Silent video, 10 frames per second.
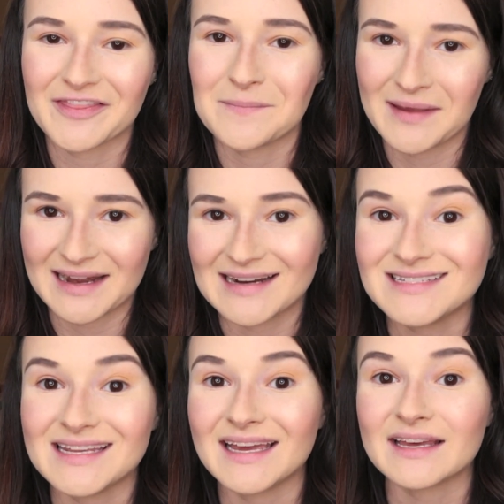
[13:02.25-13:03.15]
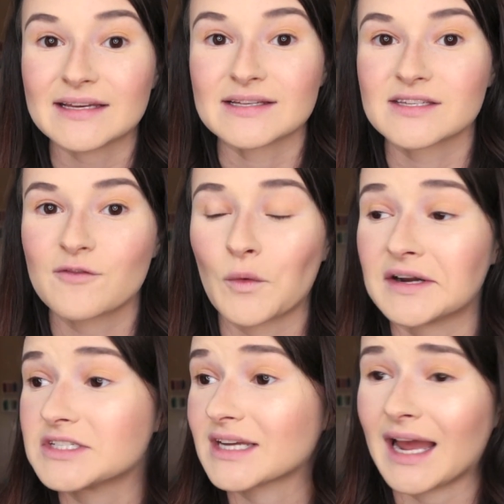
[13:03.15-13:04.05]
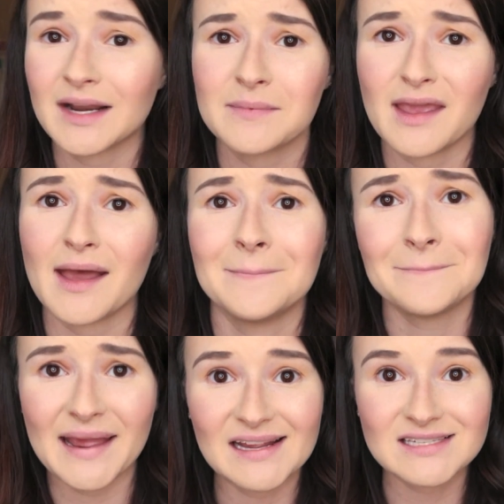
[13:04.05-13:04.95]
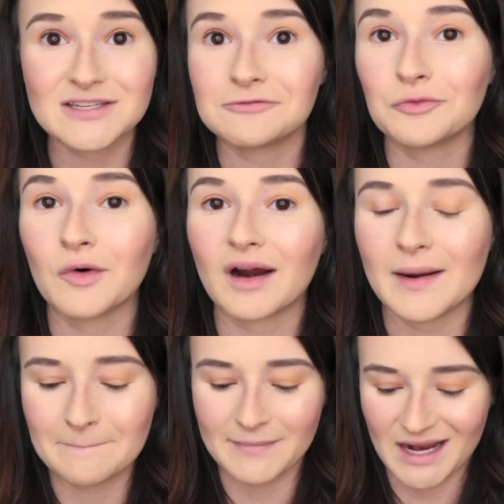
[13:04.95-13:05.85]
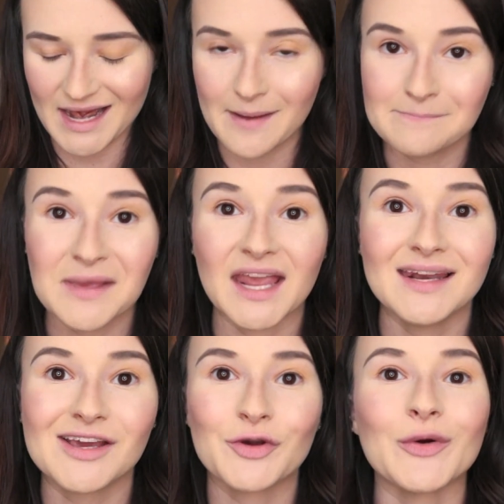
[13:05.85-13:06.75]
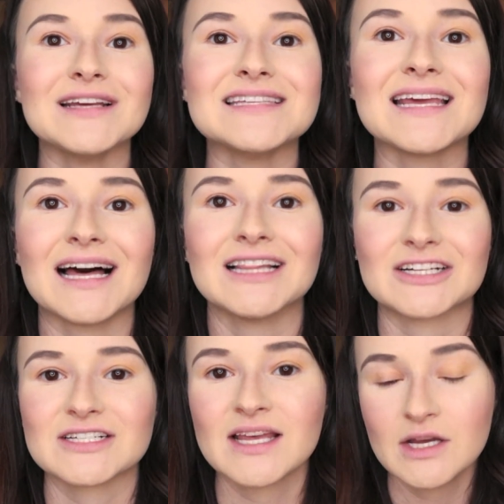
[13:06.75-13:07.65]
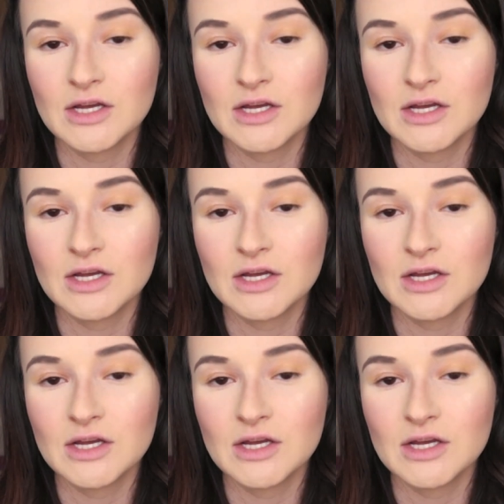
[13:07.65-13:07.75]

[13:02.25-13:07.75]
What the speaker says: The main idea is for it to kind of be a base for my main crazy colors.